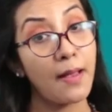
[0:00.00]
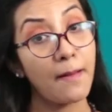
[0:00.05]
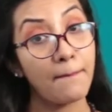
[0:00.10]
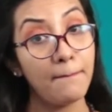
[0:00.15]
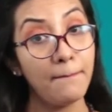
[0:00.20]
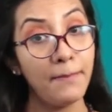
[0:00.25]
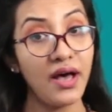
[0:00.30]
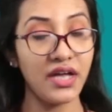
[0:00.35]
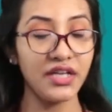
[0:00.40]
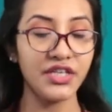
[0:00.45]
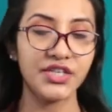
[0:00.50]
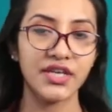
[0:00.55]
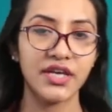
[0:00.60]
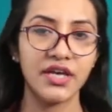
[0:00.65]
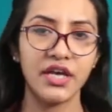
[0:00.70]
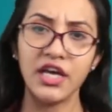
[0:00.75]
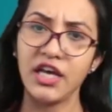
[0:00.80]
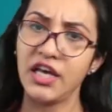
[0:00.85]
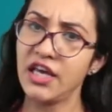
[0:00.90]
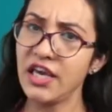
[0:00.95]
But
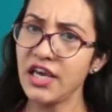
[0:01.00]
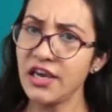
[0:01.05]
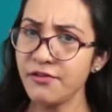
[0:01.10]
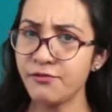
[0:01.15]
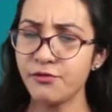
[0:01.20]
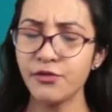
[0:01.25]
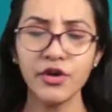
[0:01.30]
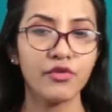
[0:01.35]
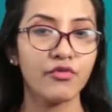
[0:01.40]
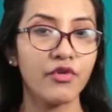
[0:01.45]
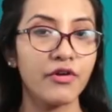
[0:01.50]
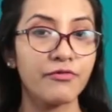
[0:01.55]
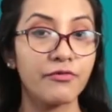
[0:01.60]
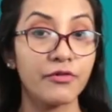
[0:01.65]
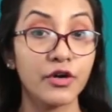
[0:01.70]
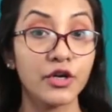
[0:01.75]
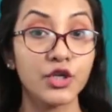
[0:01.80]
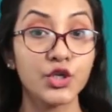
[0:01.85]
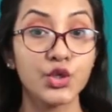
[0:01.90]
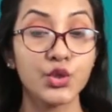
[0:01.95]
if we
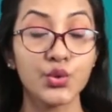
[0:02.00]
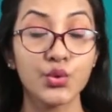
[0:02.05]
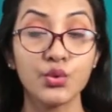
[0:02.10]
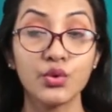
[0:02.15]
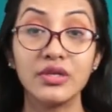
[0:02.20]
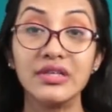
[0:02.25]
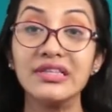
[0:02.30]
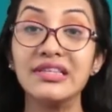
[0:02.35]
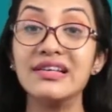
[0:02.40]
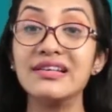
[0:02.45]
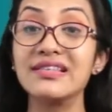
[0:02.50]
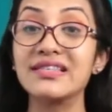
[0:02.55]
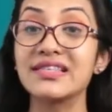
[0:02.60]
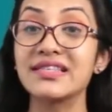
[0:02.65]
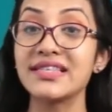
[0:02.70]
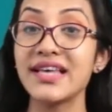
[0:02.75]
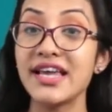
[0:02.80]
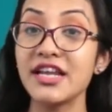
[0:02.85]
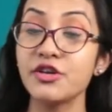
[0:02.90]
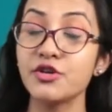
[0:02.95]
refer to the
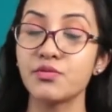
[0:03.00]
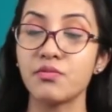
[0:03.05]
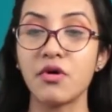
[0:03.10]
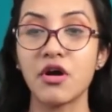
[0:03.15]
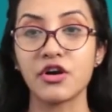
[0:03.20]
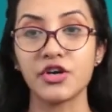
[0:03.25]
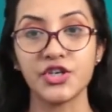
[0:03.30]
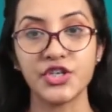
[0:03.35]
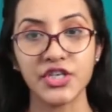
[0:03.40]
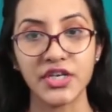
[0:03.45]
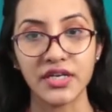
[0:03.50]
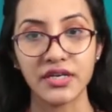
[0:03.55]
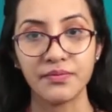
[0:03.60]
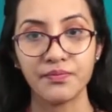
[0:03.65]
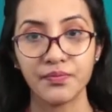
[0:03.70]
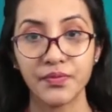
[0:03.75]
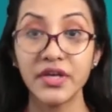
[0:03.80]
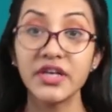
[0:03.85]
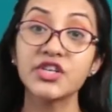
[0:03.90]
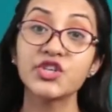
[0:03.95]
Saint Martin,
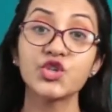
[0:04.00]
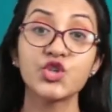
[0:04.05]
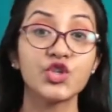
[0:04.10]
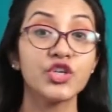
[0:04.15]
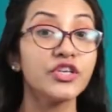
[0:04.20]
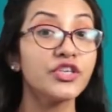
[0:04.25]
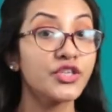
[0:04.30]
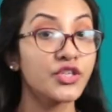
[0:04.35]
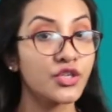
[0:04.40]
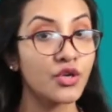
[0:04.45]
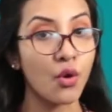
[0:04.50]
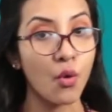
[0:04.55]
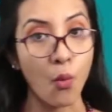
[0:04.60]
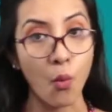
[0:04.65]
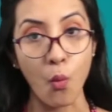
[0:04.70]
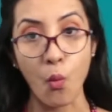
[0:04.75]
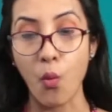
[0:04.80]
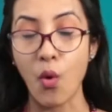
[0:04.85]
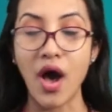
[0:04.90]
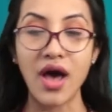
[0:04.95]
it's just
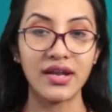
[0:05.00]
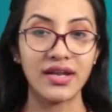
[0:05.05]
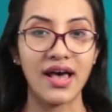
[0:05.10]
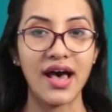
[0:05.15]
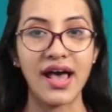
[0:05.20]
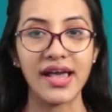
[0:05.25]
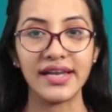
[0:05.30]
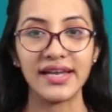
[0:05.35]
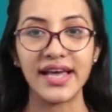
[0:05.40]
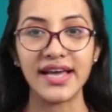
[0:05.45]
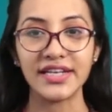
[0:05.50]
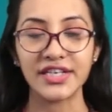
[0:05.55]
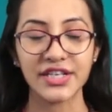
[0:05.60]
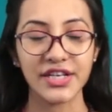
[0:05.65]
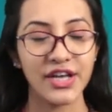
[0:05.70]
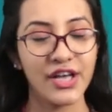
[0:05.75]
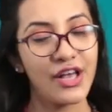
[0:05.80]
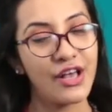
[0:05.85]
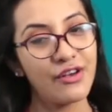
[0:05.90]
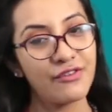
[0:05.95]
one island.
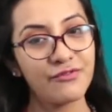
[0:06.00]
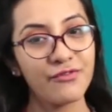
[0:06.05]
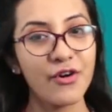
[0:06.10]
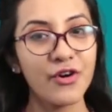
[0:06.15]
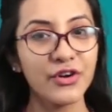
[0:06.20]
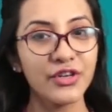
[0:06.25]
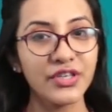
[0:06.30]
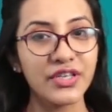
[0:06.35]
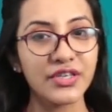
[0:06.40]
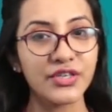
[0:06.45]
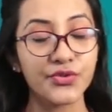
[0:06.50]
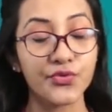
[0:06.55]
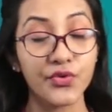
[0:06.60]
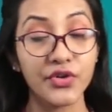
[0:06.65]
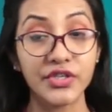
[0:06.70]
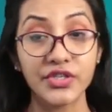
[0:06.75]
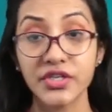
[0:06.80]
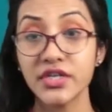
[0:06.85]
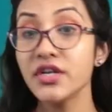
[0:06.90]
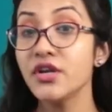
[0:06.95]
For this
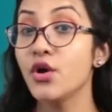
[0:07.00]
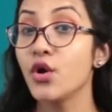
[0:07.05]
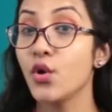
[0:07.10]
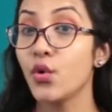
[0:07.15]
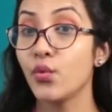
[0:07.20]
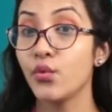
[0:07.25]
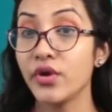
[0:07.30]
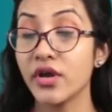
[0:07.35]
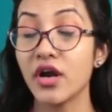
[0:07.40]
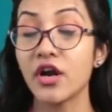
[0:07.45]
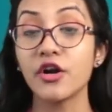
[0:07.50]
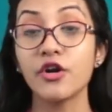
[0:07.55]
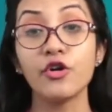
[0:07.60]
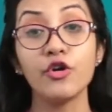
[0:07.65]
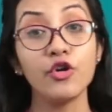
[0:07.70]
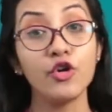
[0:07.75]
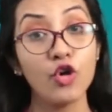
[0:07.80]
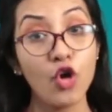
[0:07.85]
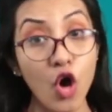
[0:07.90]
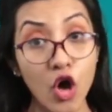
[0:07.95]
reason, we are
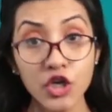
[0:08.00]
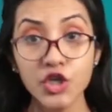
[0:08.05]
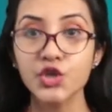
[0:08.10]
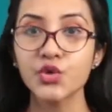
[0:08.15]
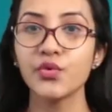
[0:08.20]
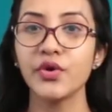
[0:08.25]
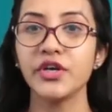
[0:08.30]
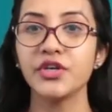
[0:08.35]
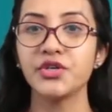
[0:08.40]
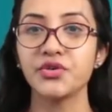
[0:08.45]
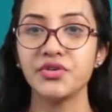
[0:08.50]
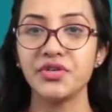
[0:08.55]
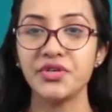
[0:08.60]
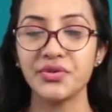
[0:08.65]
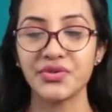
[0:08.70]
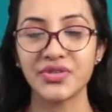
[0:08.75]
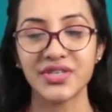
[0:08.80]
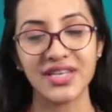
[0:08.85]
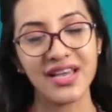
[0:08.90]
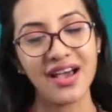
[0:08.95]
not going to
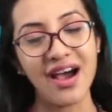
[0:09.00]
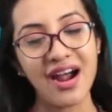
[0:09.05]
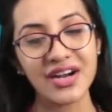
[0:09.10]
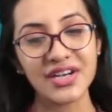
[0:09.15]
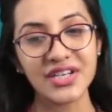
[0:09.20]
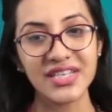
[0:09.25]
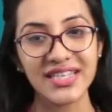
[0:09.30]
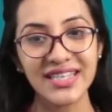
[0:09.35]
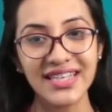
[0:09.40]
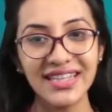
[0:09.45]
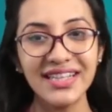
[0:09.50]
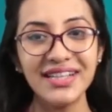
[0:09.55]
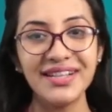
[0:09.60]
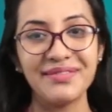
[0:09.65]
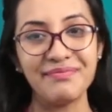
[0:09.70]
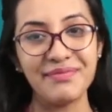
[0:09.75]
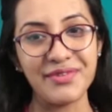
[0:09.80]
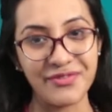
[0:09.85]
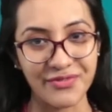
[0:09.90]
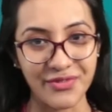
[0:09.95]
use any article
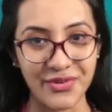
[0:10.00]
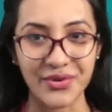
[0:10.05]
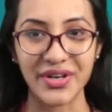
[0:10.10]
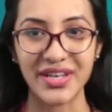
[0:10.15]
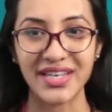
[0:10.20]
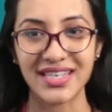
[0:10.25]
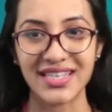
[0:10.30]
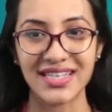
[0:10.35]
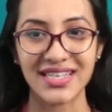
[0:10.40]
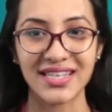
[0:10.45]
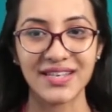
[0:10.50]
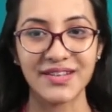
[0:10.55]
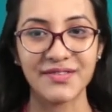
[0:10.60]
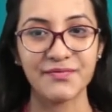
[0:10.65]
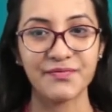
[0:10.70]
before it.